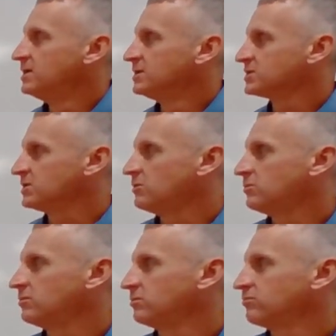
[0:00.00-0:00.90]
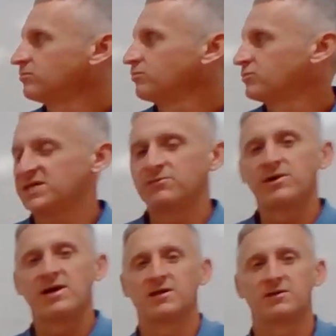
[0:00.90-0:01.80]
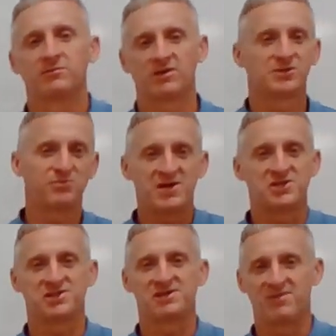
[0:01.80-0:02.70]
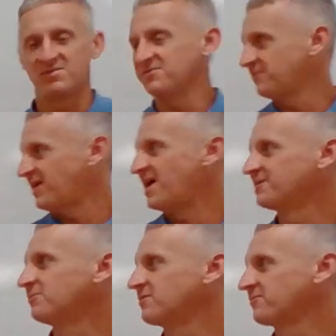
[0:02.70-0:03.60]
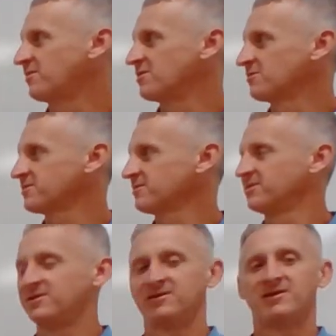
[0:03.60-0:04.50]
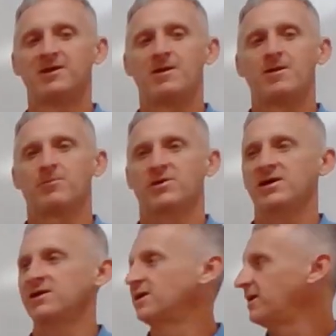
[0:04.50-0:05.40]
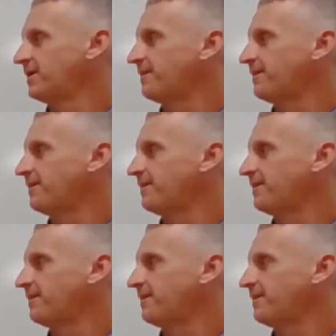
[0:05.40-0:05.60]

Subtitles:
So pretend we got a spaceship maybe flying away from Earth. Okay,